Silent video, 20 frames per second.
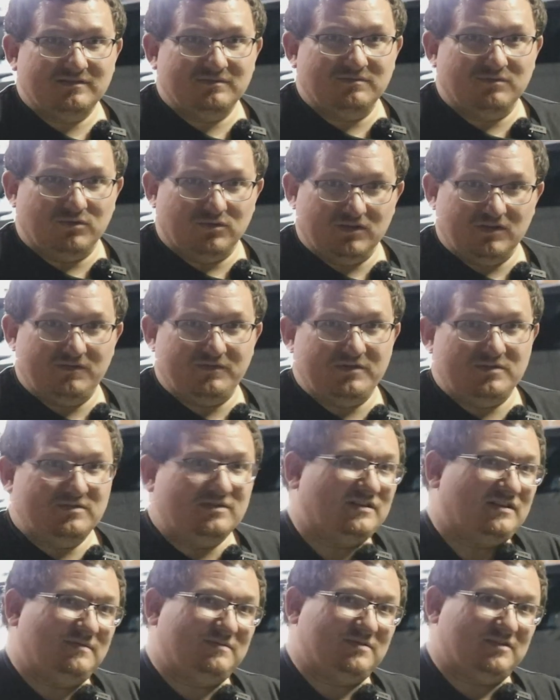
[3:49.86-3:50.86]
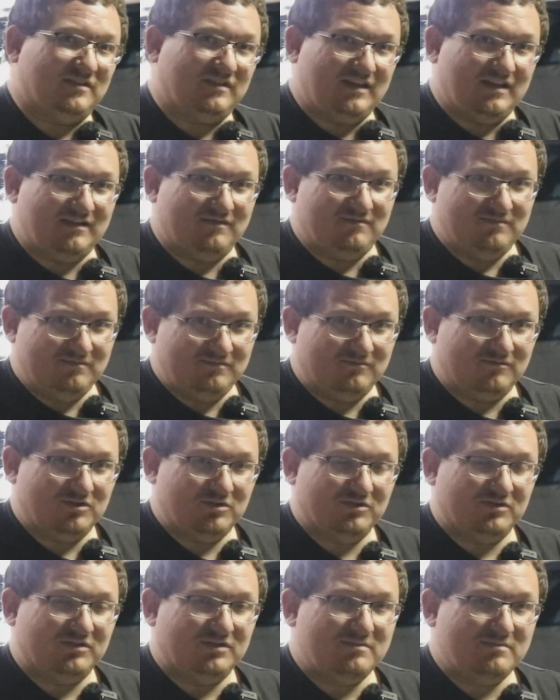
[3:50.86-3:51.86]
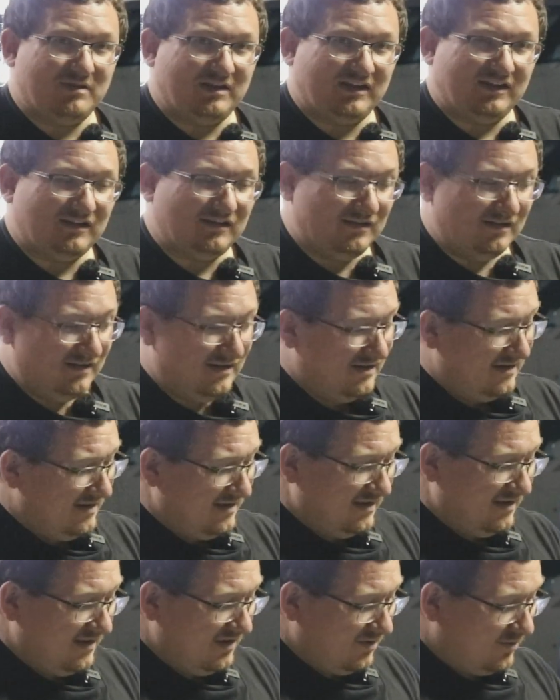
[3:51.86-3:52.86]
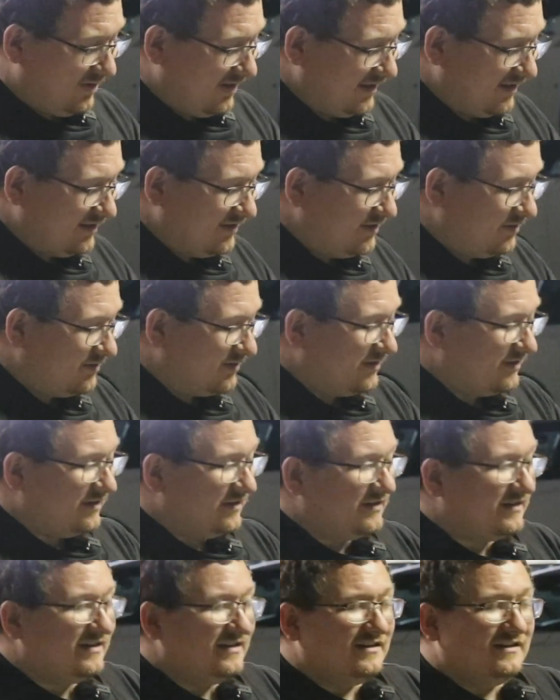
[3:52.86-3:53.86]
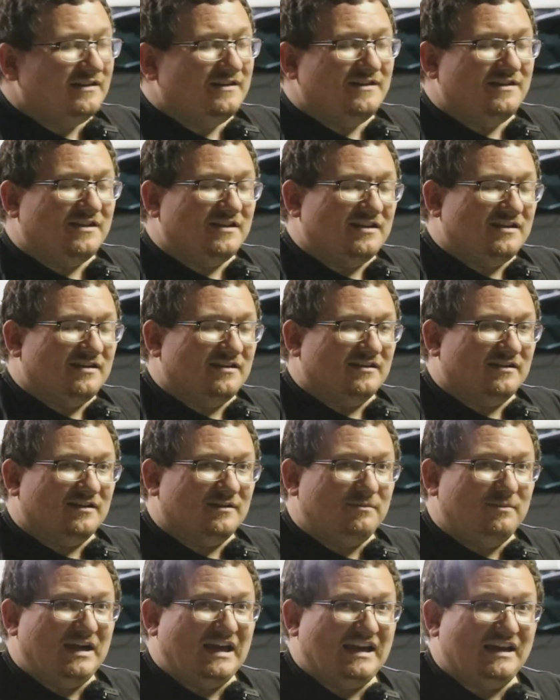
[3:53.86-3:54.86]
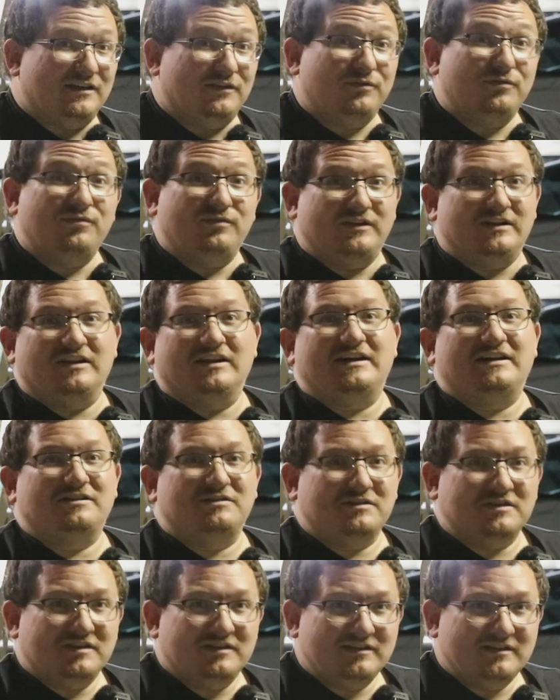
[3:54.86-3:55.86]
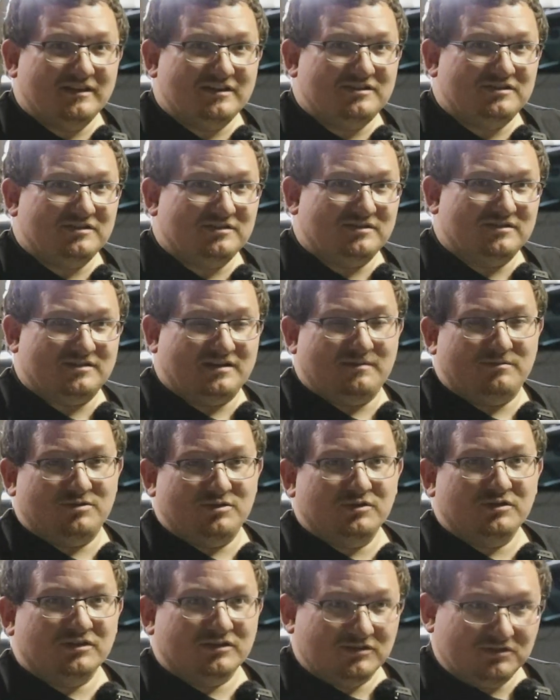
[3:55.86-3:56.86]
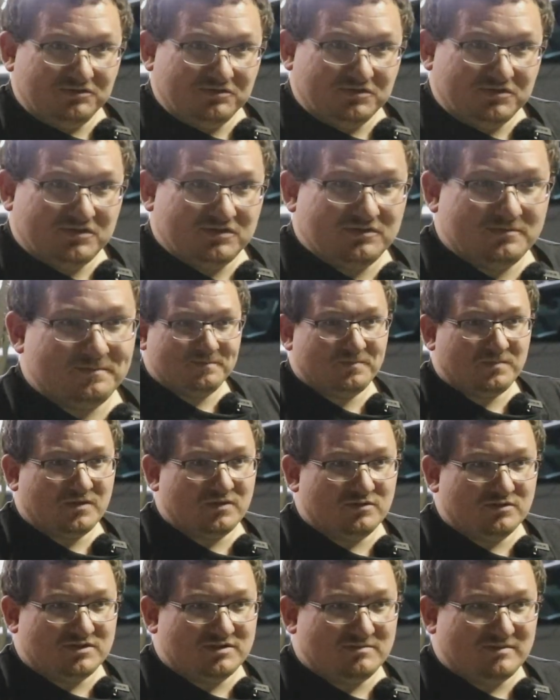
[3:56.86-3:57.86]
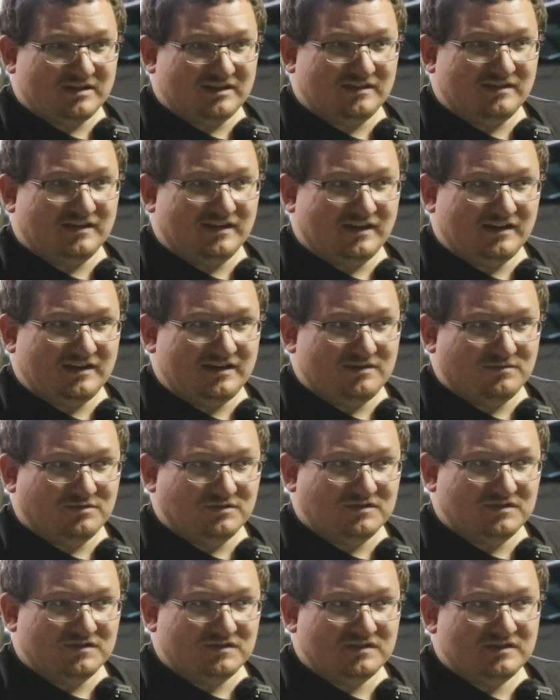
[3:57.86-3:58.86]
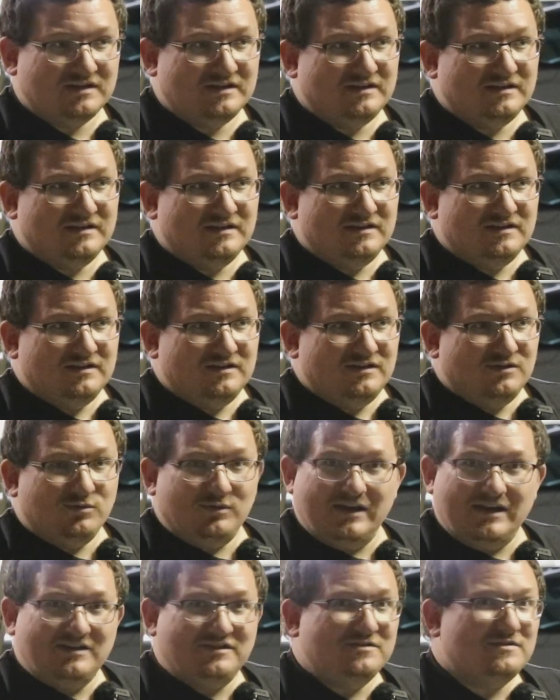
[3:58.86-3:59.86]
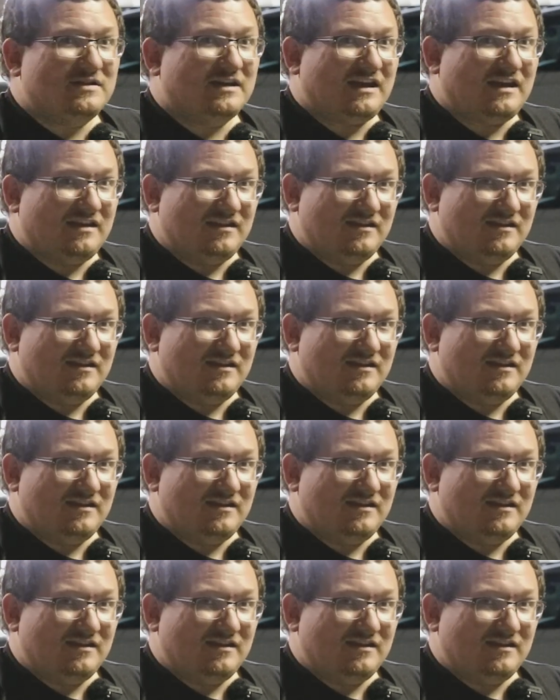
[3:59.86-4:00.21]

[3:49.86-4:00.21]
more than a few times on that rotor and pad. Quite literally, the pads fell out as soon as I broke it loose, which meant that it was way too tight